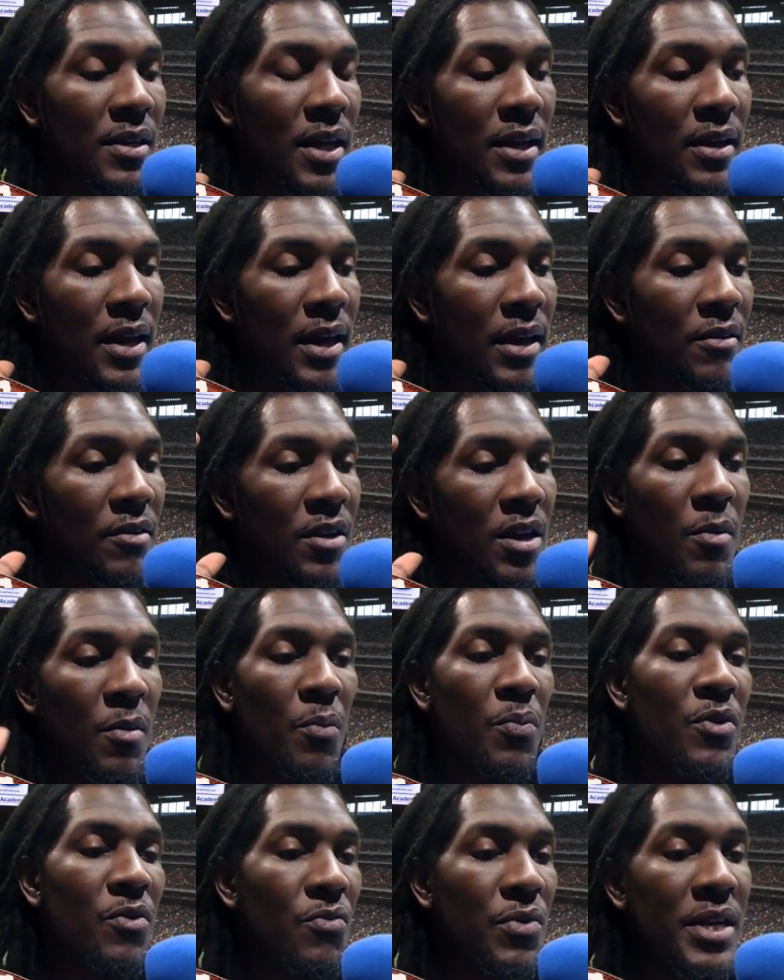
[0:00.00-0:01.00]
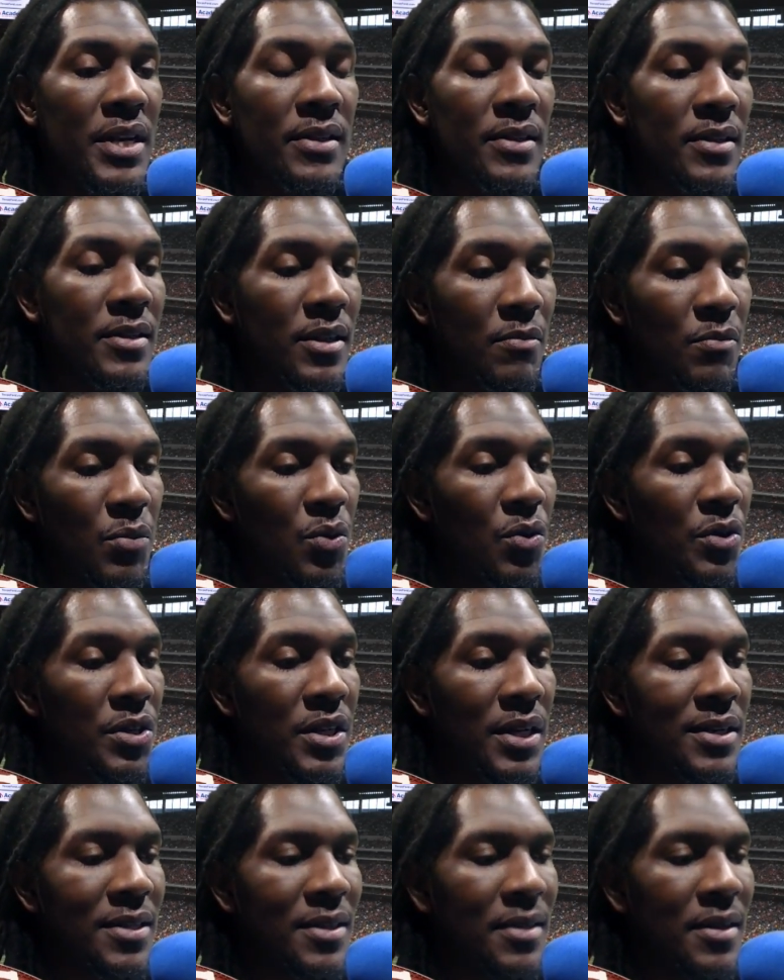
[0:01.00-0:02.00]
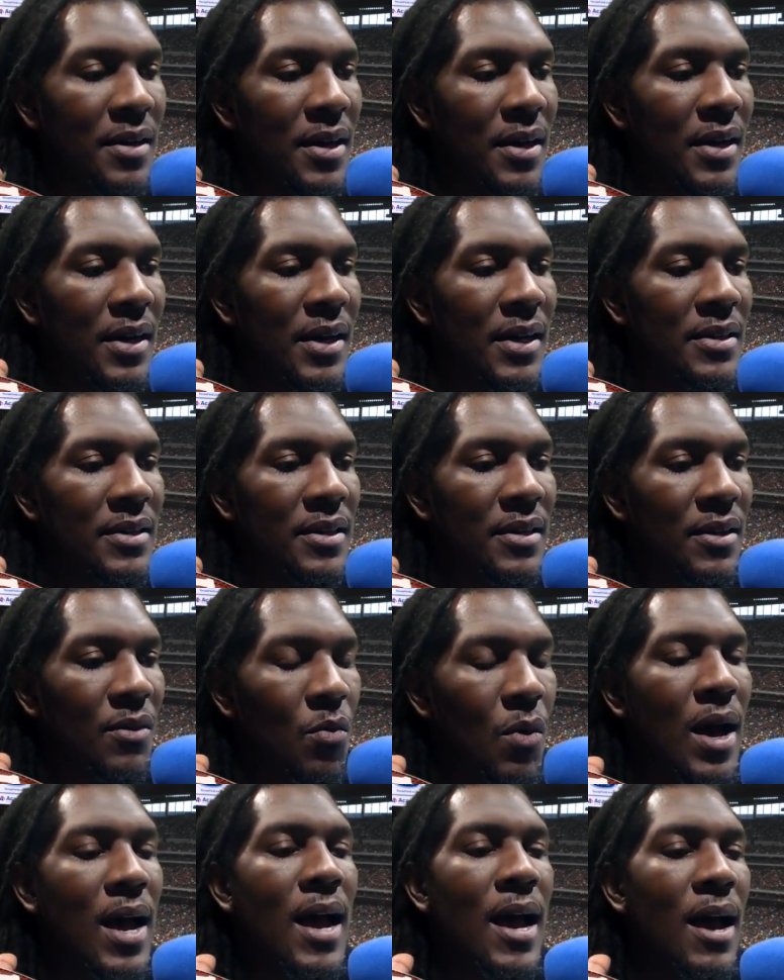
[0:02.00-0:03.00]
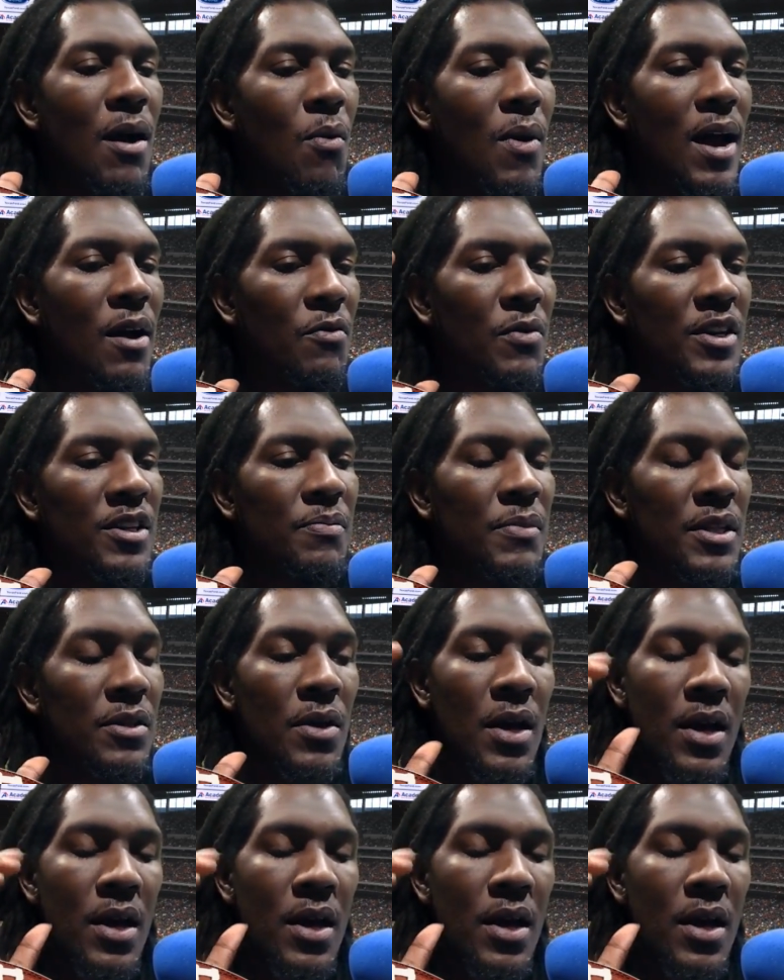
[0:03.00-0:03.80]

and, and come up with reasons and bullshit to to why why Rick Smith.